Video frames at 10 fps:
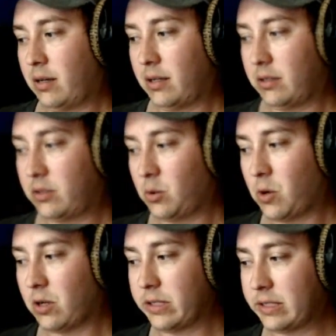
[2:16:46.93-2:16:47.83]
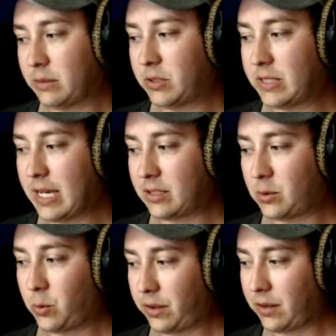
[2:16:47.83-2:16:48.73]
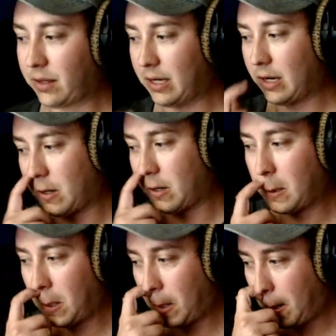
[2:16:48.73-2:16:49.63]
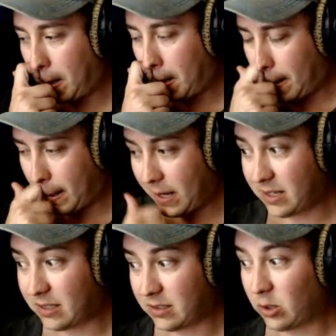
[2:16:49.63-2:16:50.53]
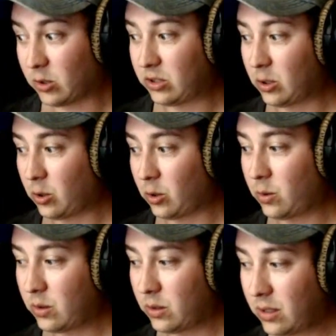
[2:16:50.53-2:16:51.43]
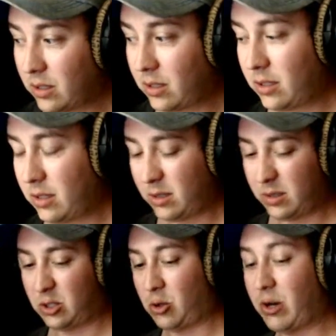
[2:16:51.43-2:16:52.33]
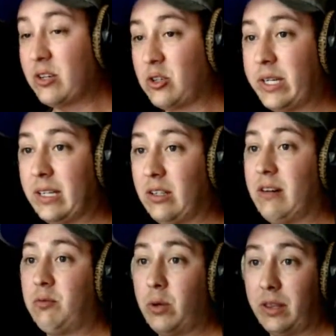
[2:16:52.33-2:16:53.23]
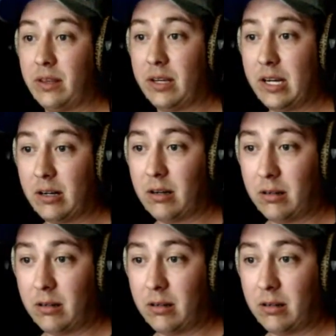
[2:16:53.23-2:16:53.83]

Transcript: So while he's obsessed with the gear, he's also strangely in love with the gear.